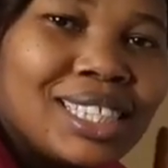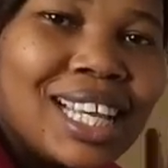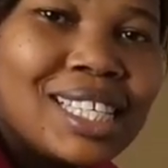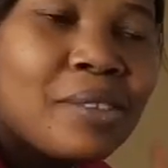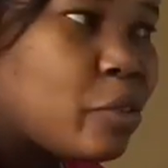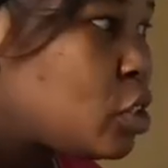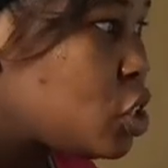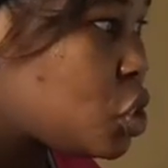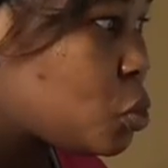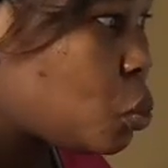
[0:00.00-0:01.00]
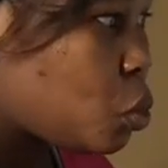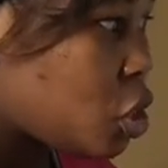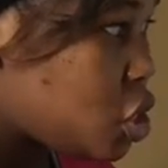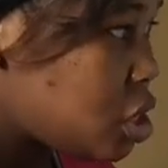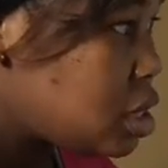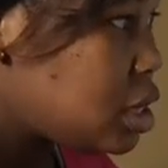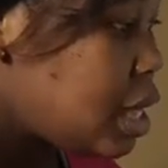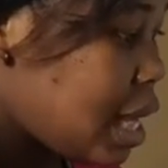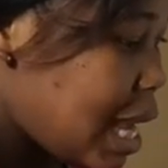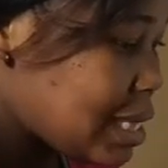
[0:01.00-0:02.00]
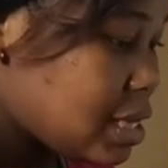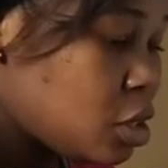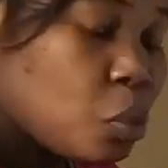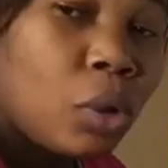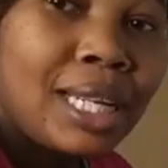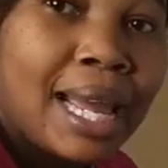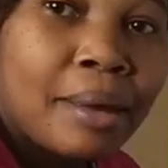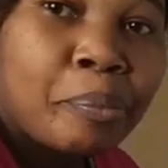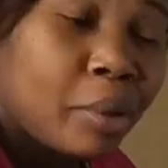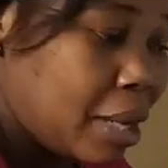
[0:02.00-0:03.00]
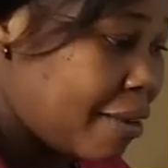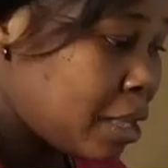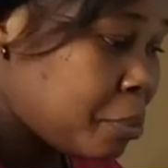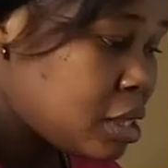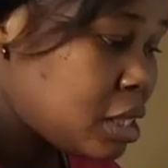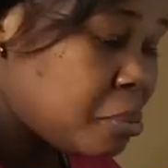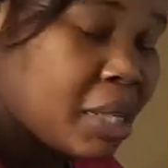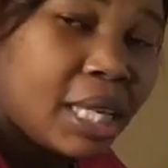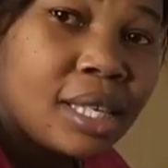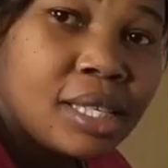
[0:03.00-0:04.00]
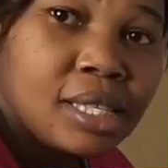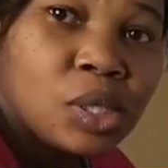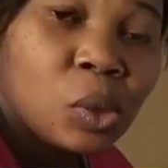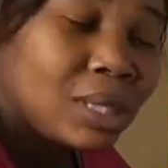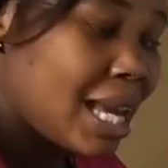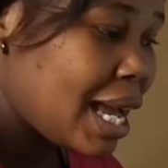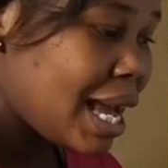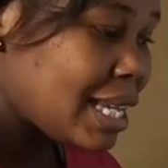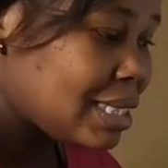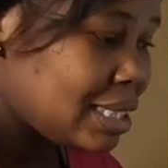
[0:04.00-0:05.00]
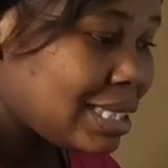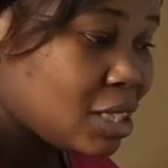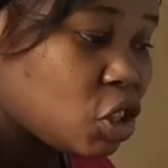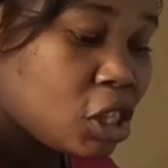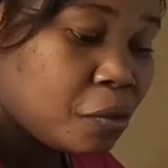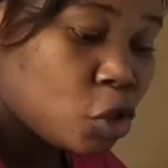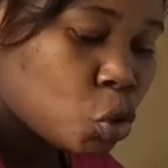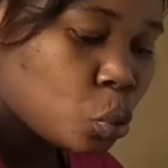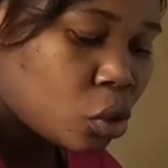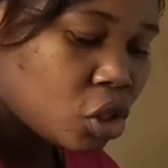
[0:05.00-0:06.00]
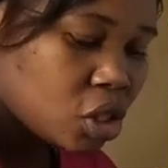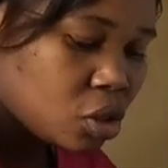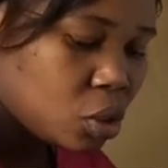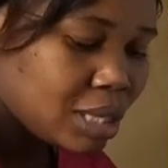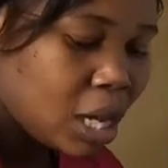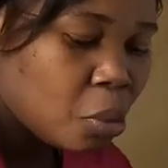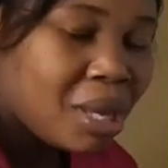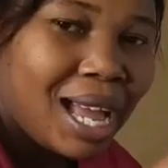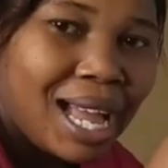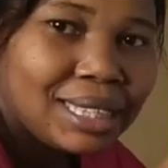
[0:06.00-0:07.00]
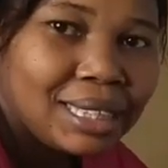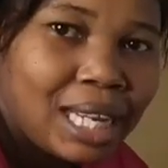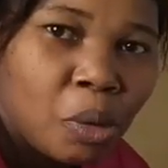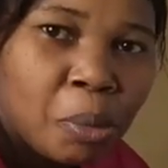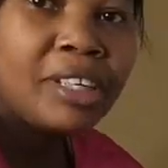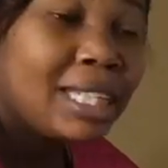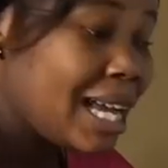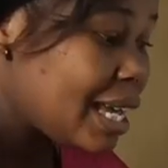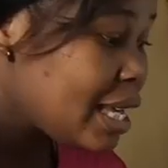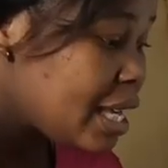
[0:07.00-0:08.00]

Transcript: it has finished washing. As in, after putting the baking soda, and it has just finished washing. So now I'll be adding apple vinegar